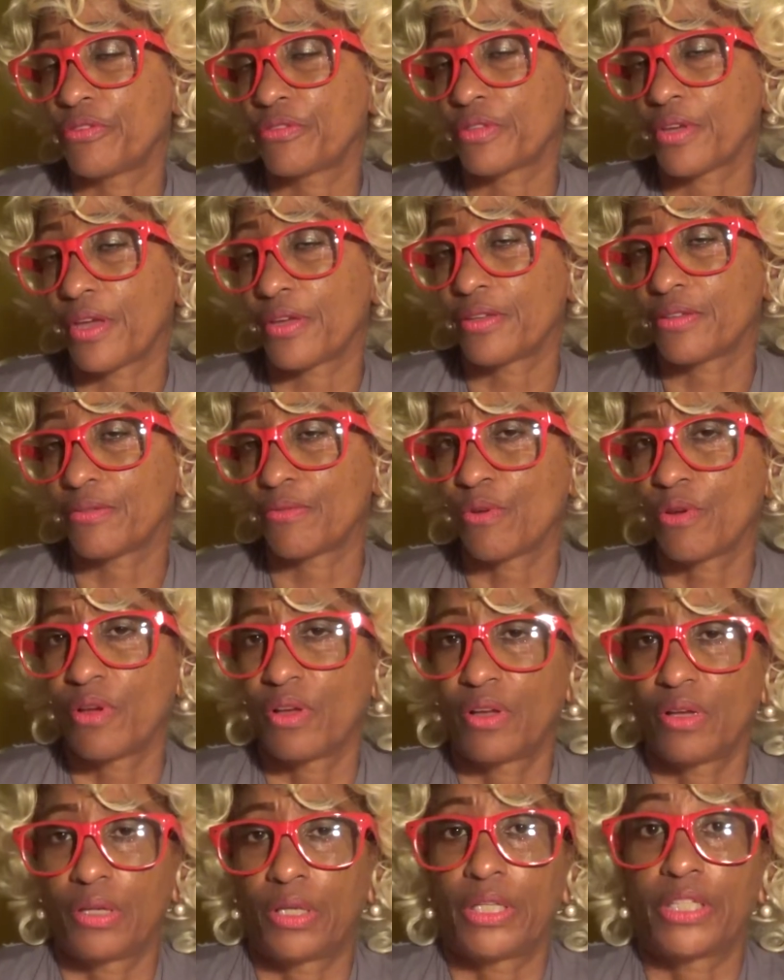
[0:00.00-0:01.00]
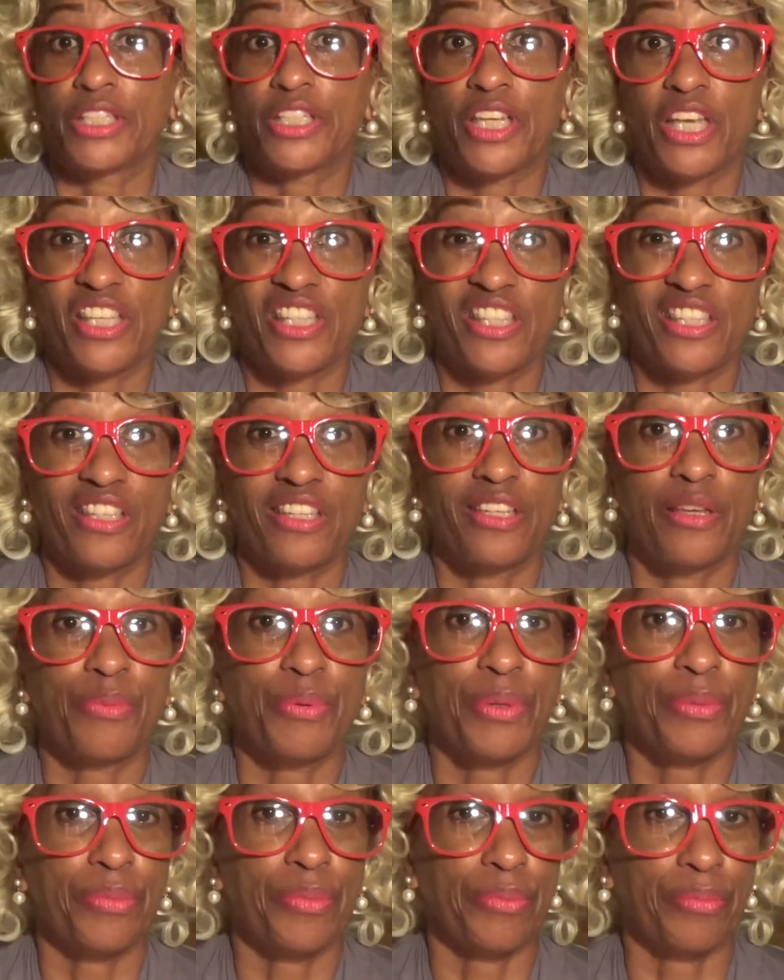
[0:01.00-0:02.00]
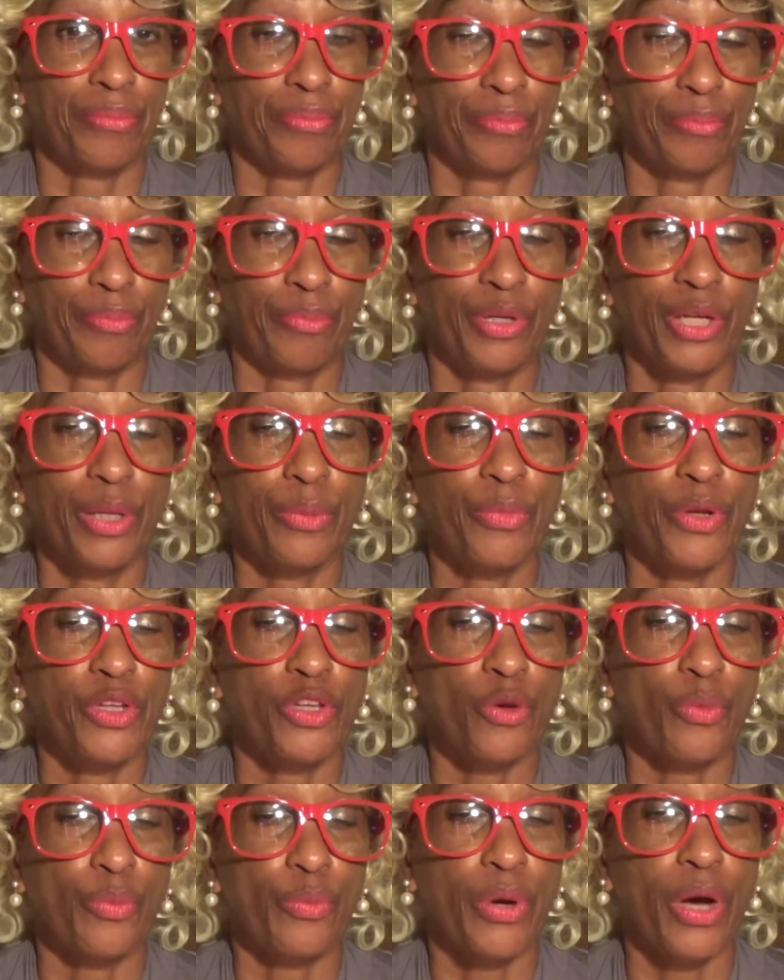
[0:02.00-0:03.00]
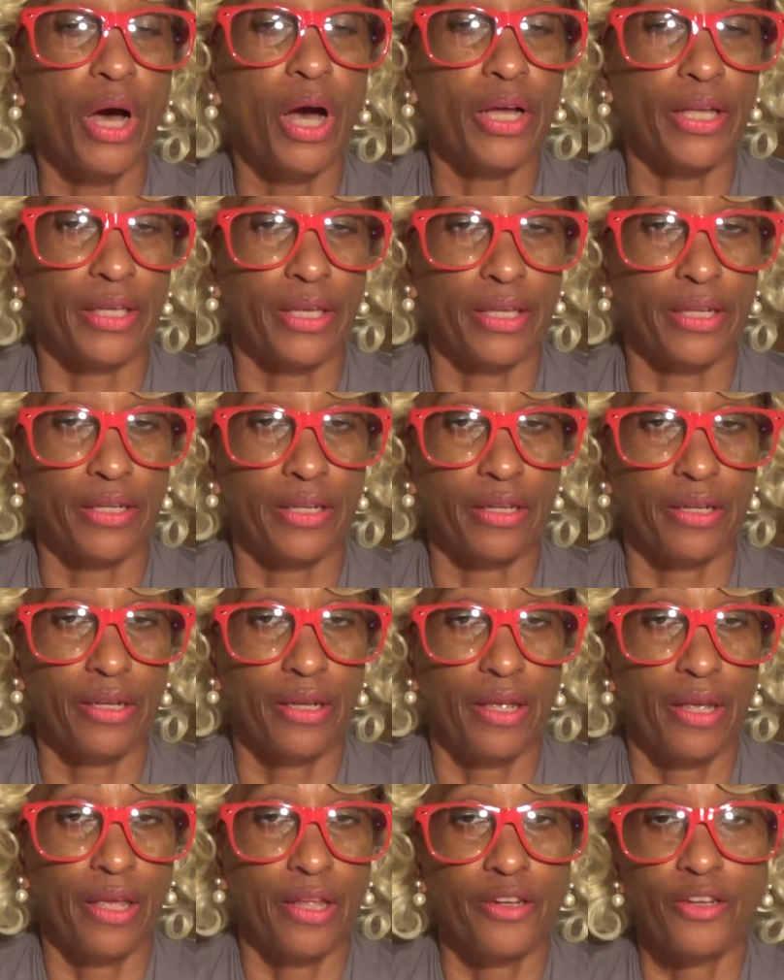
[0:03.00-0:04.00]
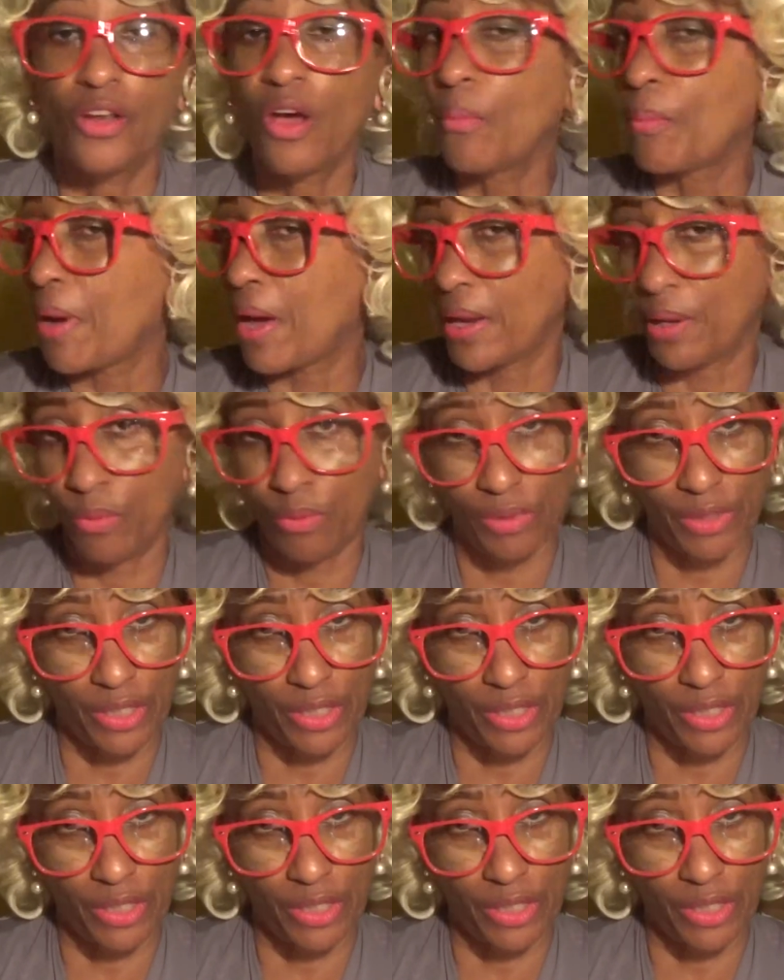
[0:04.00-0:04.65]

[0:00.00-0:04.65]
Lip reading: say, just slip them, put them in your pocket. Nobody will